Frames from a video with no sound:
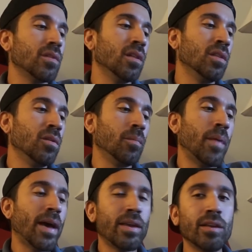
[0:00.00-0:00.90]
little
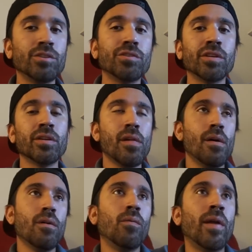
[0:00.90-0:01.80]
back history.
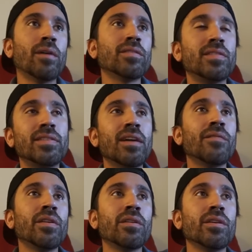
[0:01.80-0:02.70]
When I was
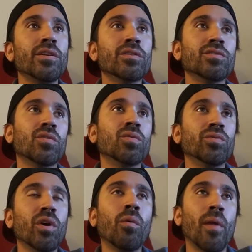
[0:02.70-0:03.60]
7 years
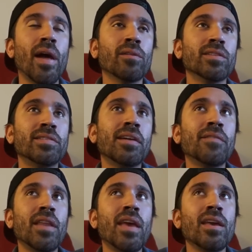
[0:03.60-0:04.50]
old, around
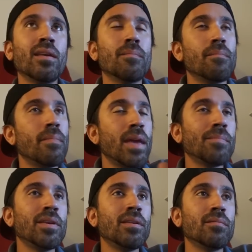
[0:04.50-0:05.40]
7, 8,
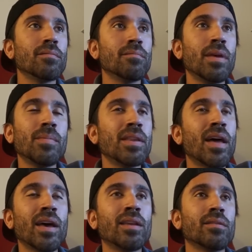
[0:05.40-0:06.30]
maybe
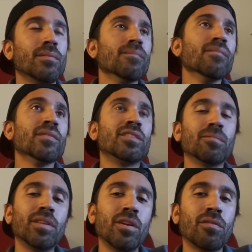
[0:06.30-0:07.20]
9,
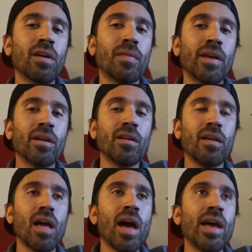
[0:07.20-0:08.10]
something around there,
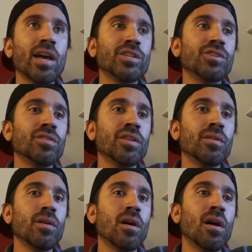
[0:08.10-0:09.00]
I
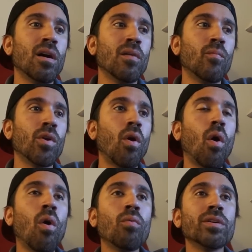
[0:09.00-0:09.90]
actually would
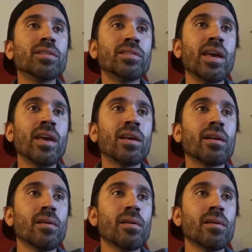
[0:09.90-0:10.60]
always take